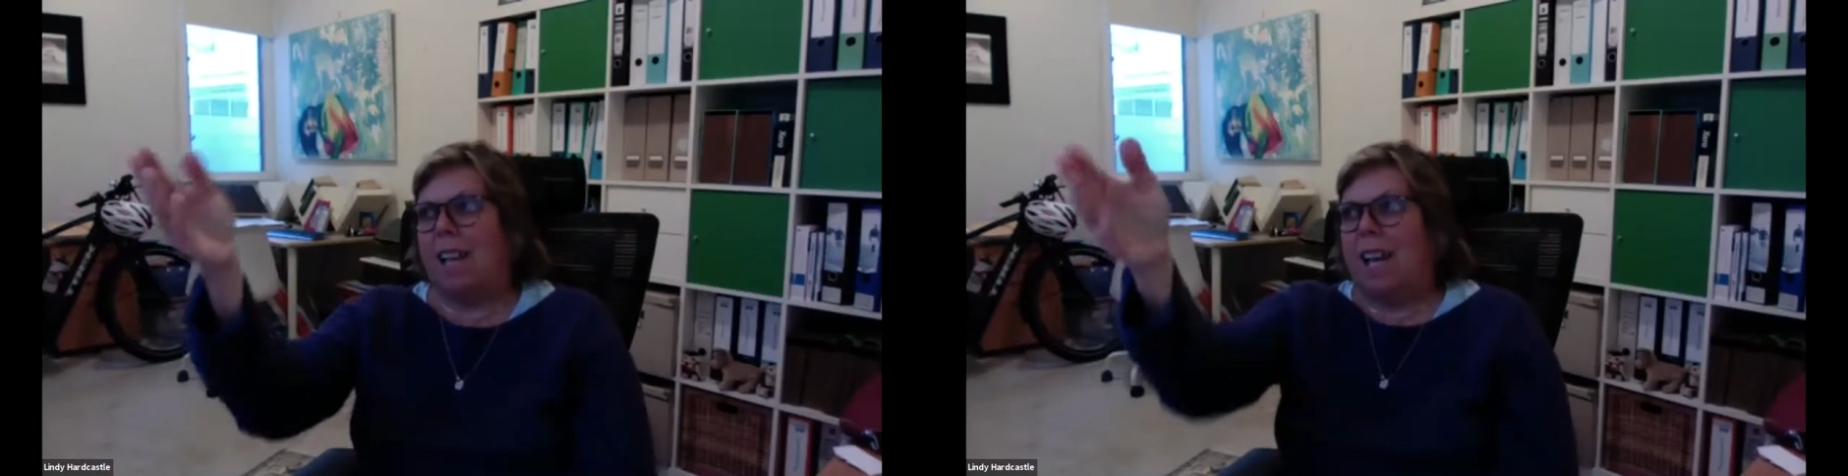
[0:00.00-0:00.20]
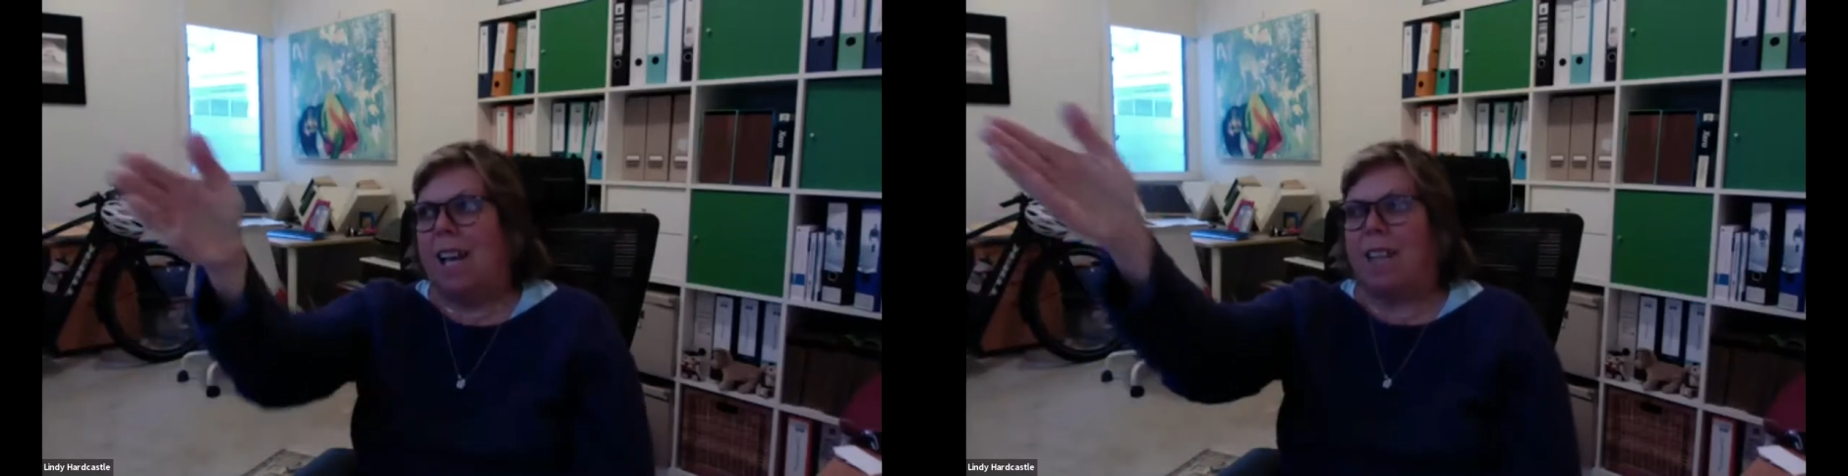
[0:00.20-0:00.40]

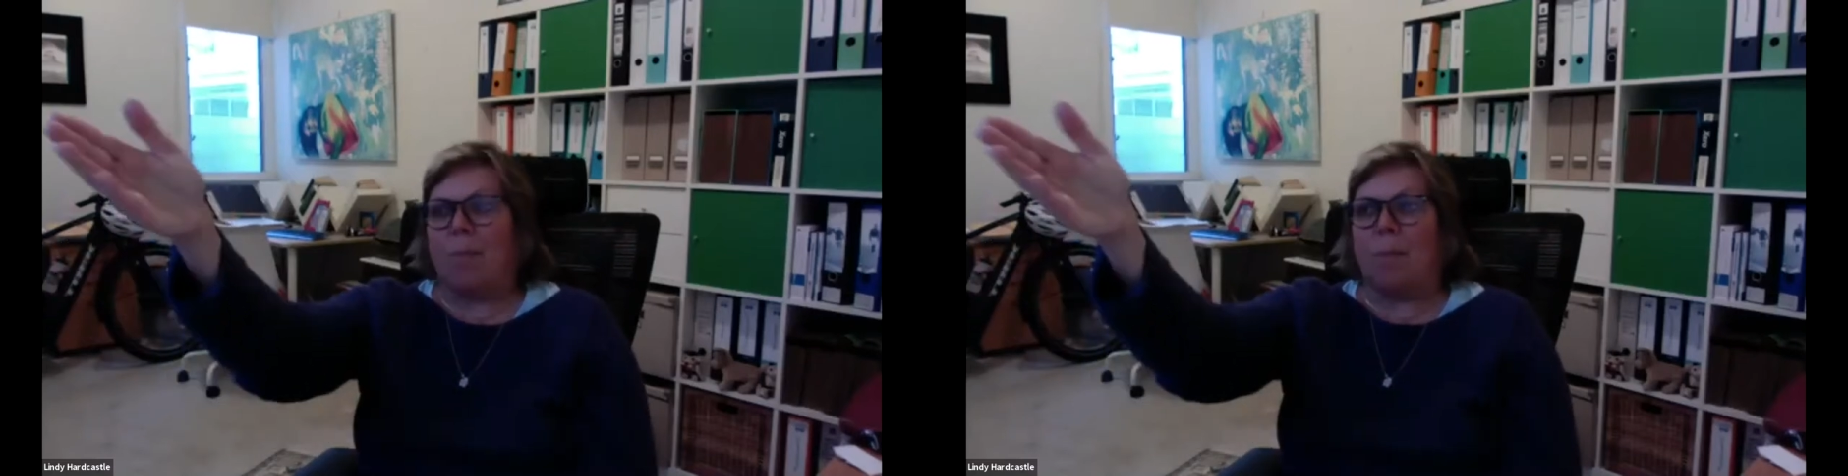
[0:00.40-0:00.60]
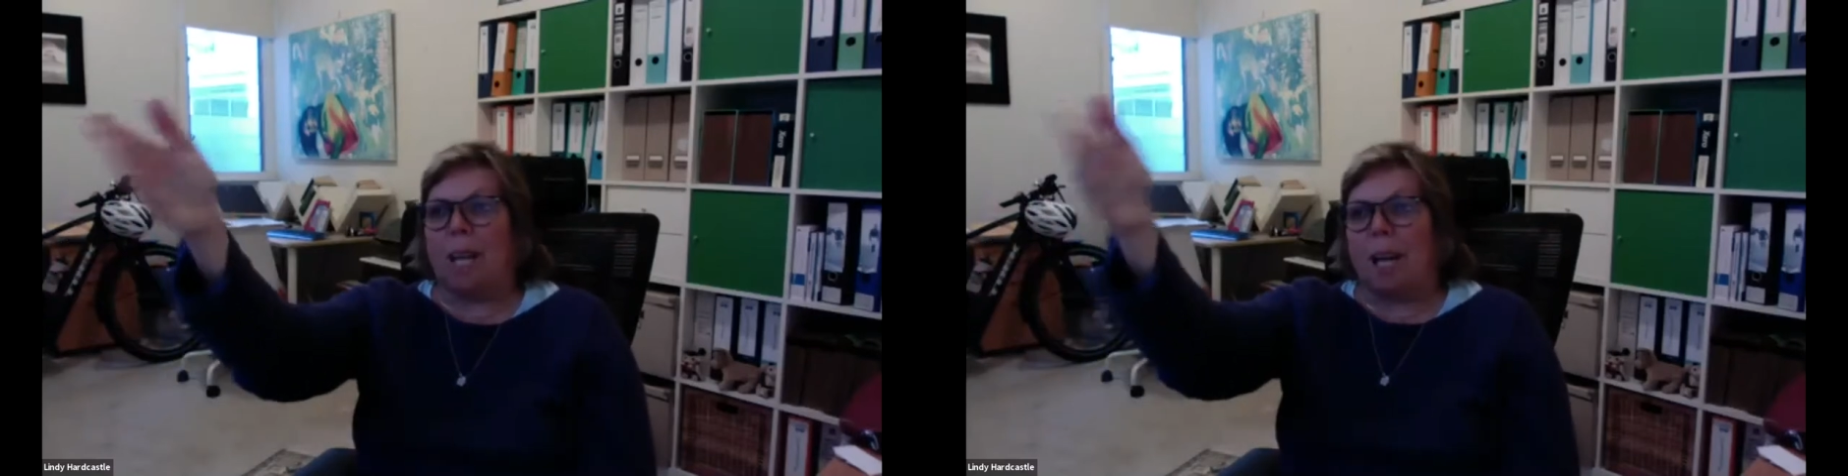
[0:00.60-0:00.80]

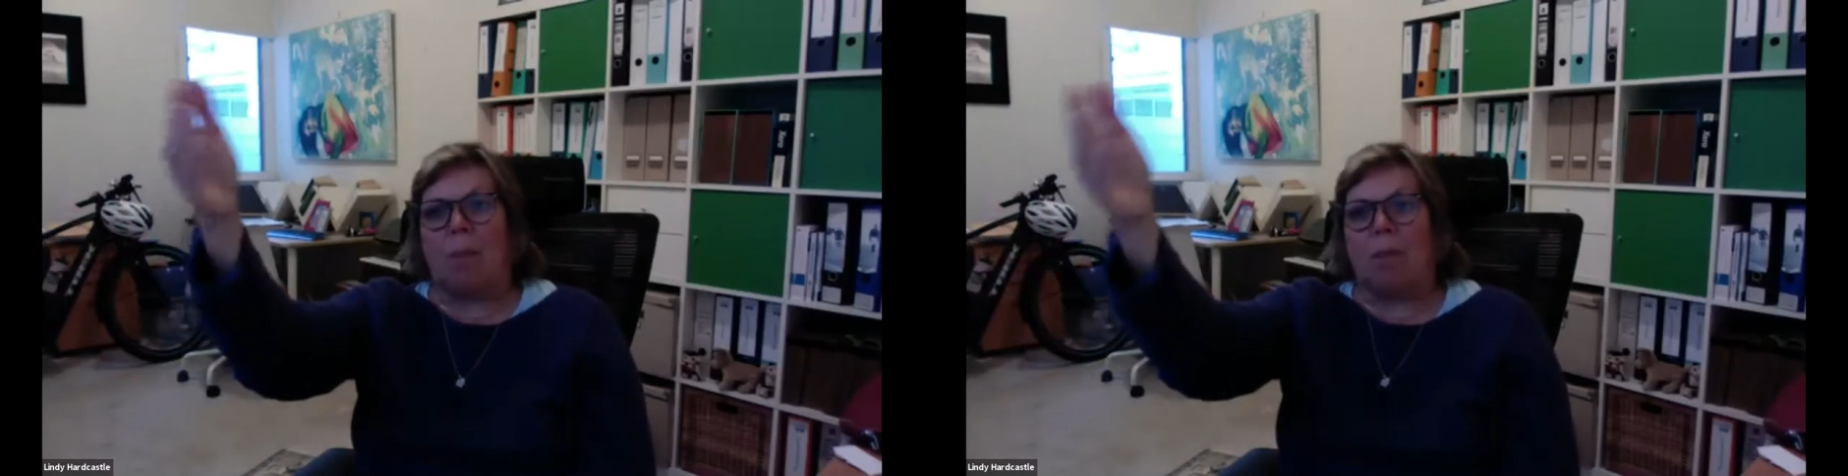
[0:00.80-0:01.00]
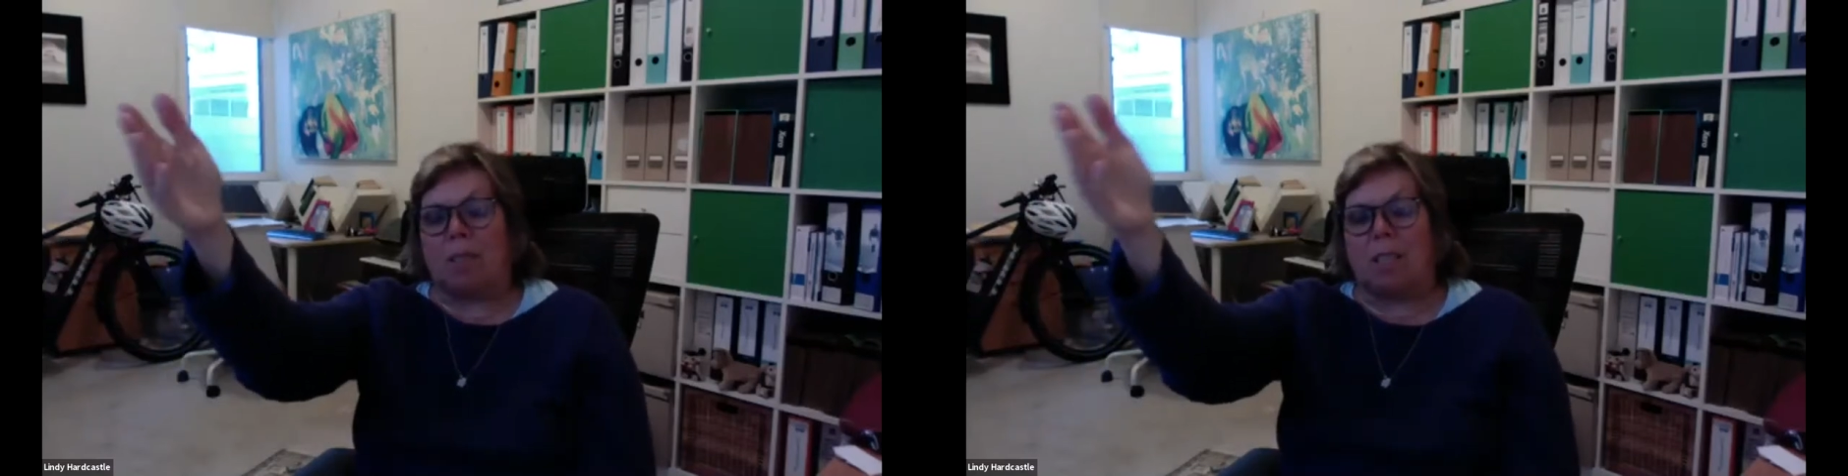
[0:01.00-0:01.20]
and be
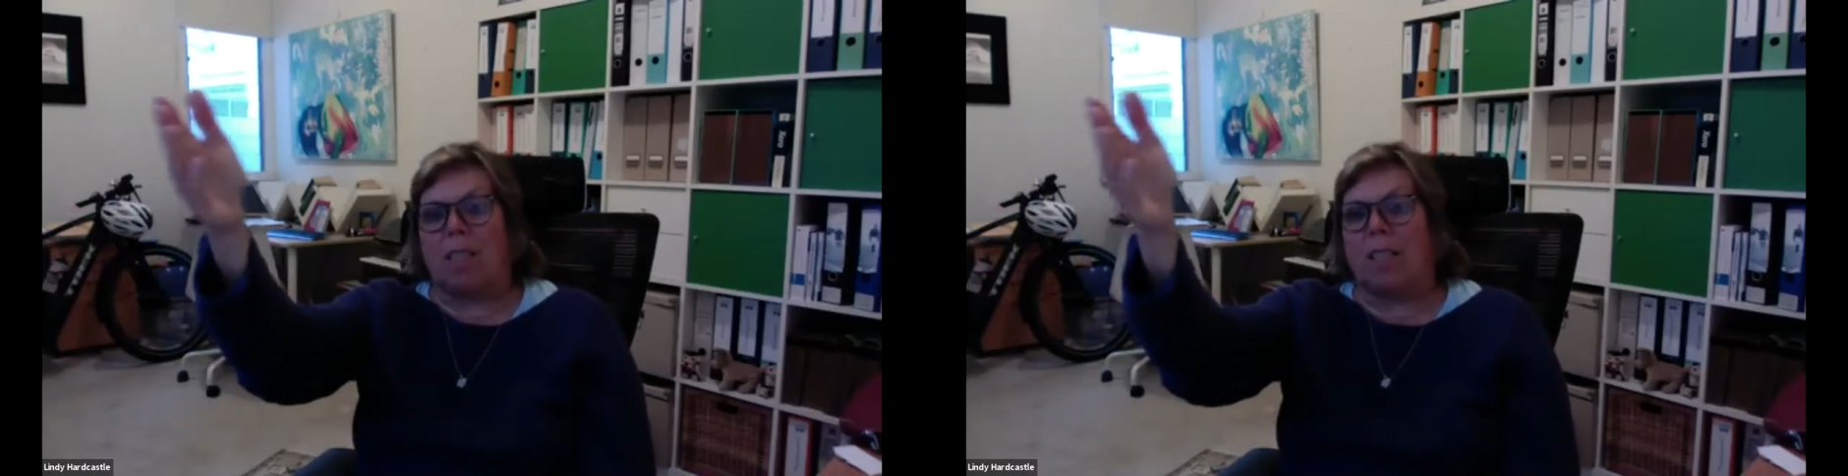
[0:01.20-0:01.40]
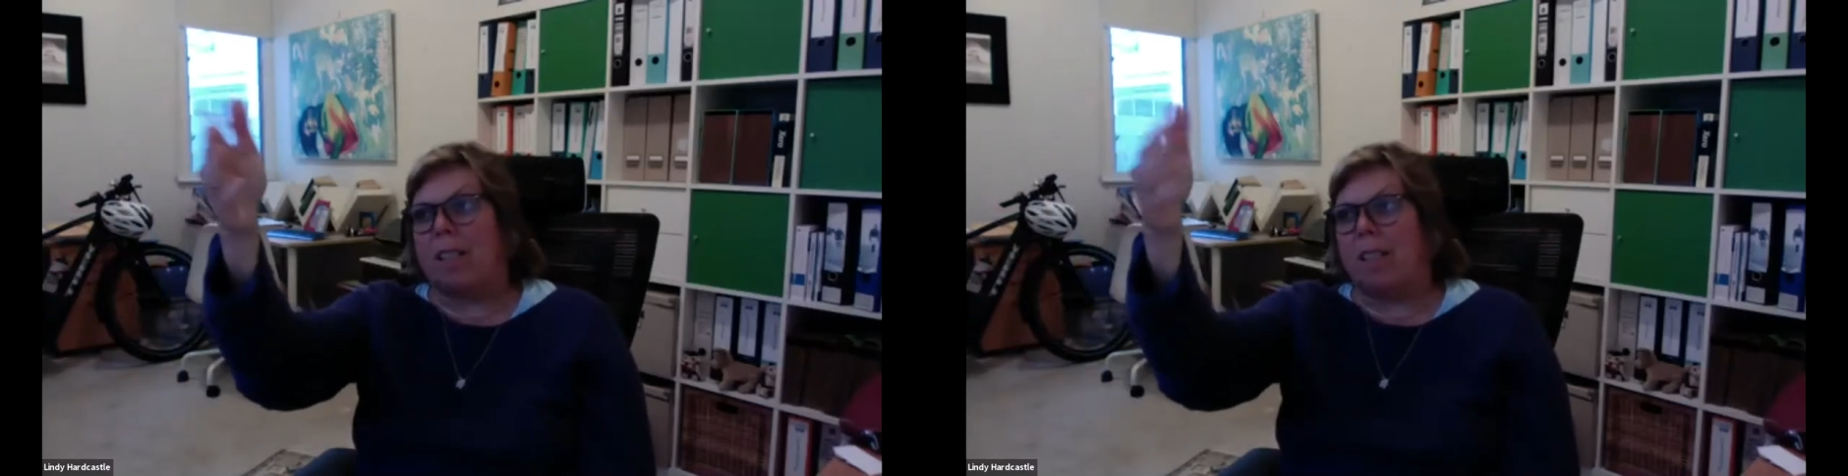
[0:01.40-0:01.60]
able to
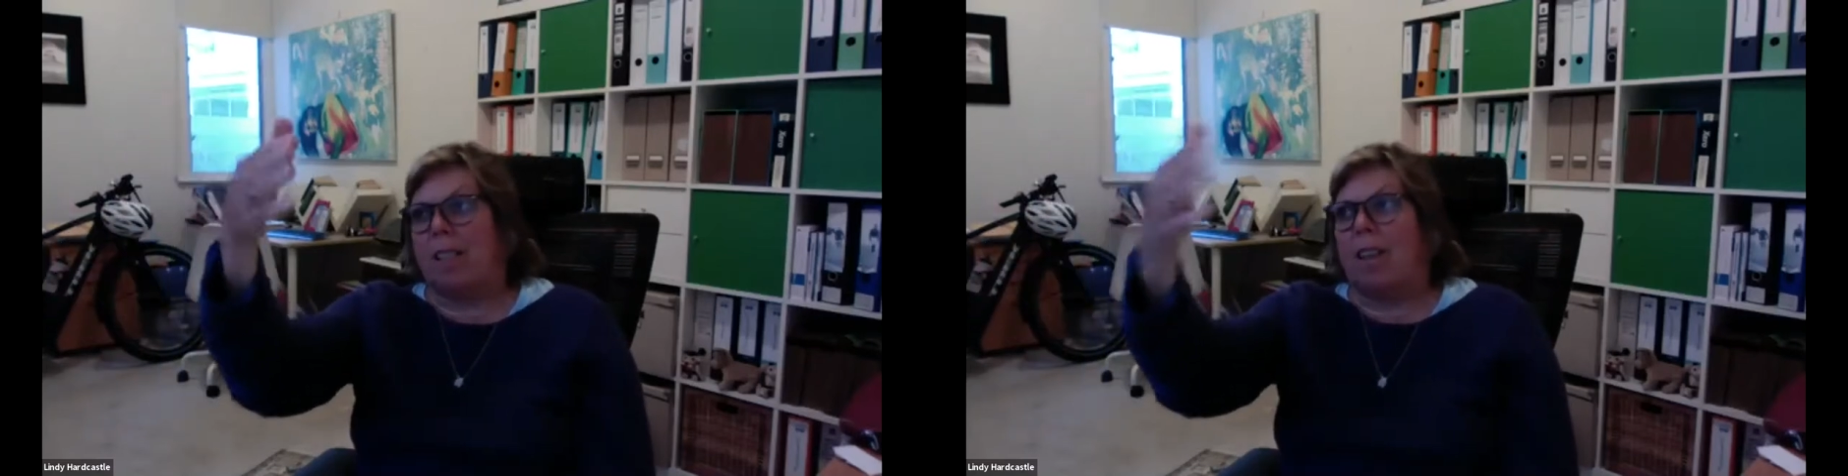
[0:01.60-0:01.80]
see,